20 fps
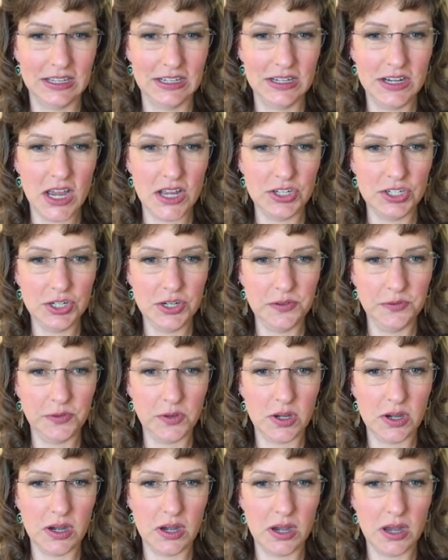Not sure if
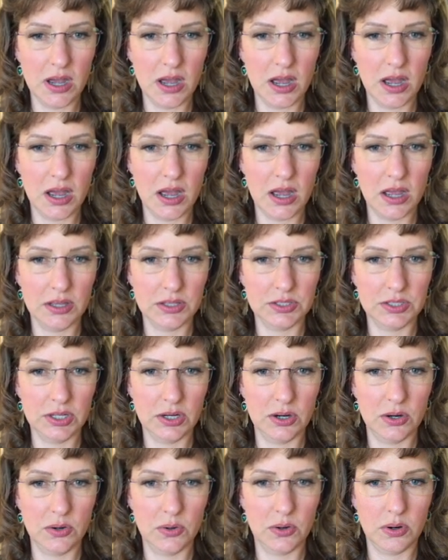
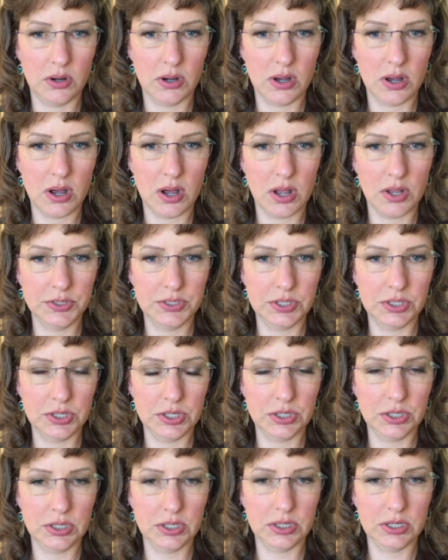so
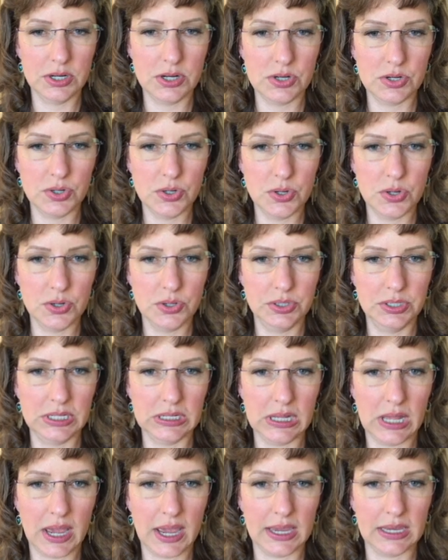alter control
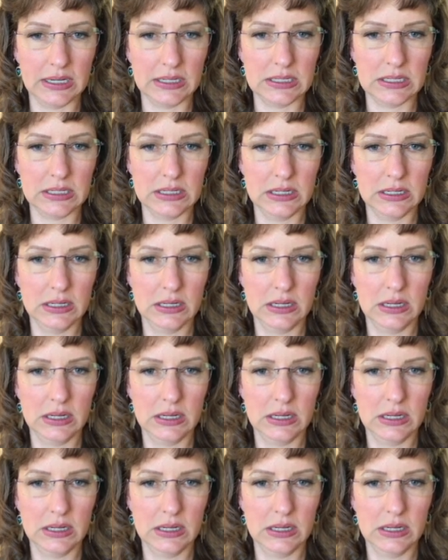delight.